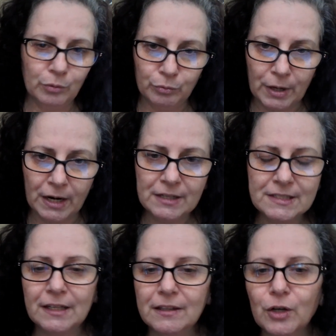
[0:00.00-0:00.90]
Ruggs
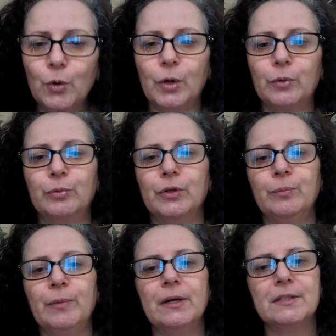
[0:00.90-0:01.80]
in the
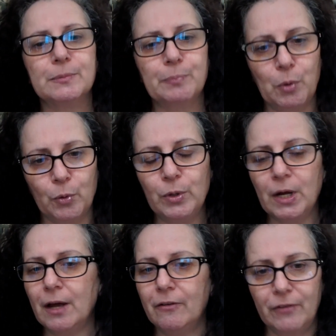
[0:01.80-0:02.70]
courtroom spoke
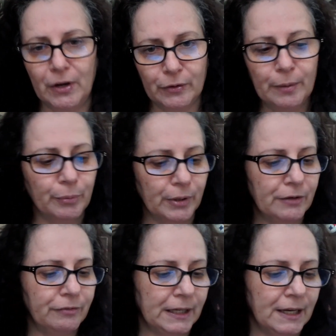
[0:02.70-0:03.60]
very
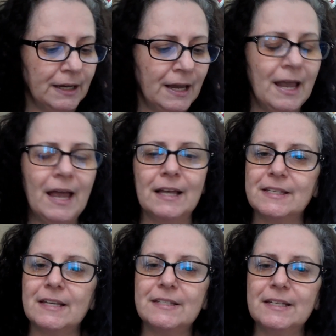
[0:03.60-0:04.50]
briefly and
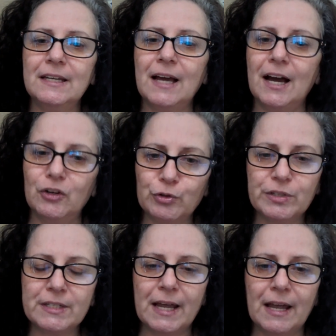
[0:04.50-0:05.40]
says he
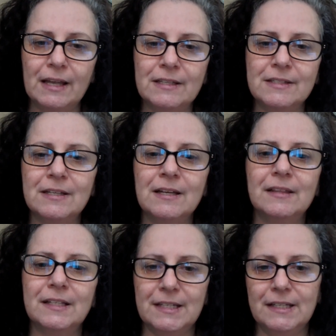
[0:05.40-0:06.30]
understands
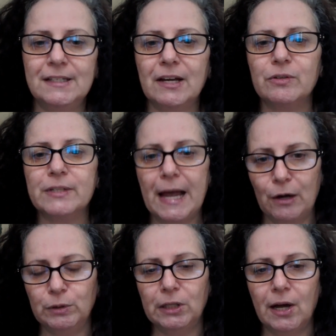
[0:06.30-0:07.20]
the details
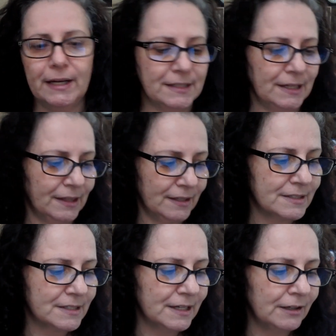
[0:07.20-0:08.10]
outlined in
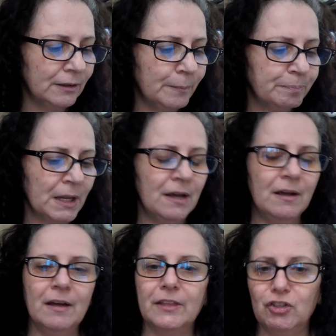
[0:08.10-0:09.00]
this deal.
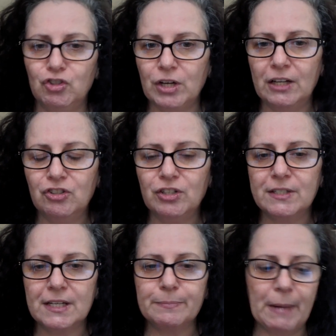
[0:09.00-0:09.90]
The judge is
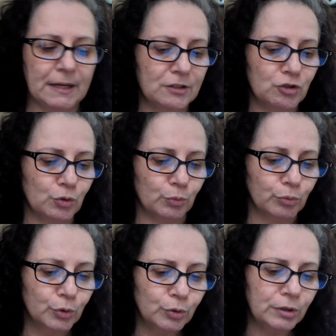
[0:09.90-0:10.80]
expected to
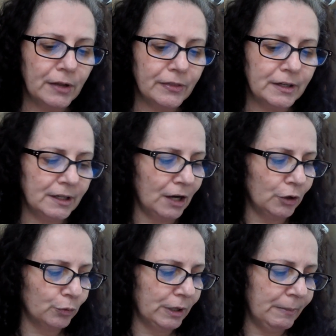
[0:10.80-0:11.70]
rule on the
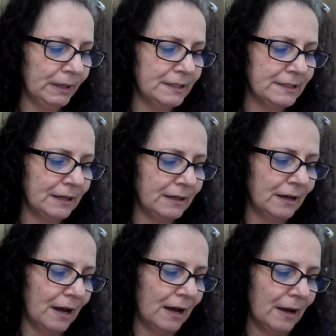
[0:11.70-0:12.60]
agreement
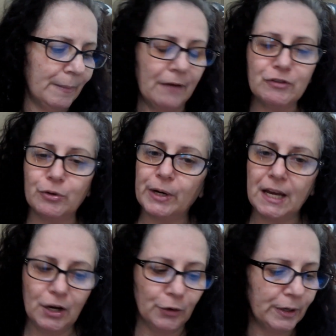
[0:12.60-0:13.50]
after a
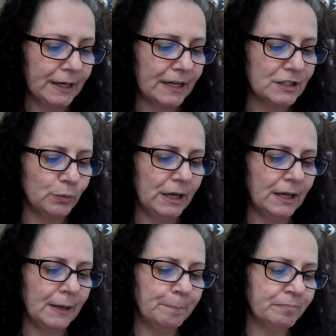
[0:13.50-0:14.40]
hearing next week.